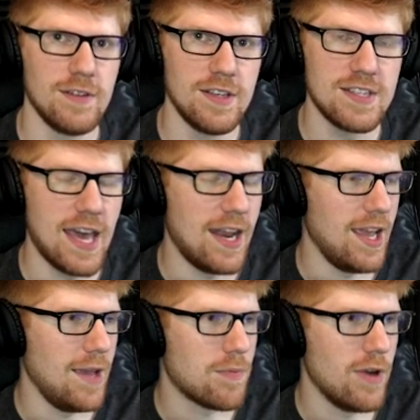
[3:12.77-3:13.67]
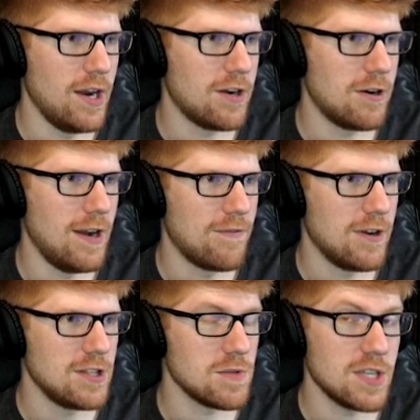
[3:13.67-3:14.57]
Is that a Predator
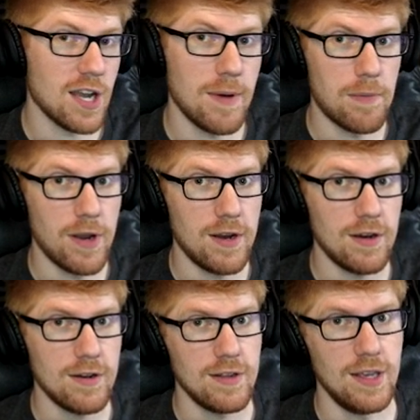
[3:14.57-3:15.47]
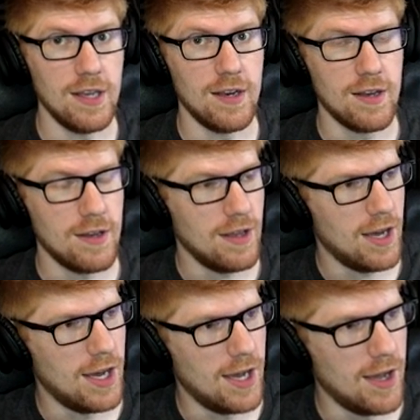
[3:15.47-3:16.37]
reference? We talk about Predator in
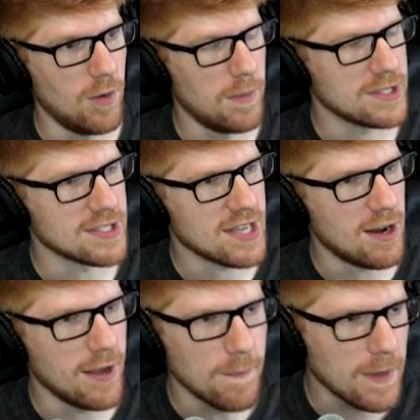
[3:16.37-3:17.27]
uh, What Makes It Scary.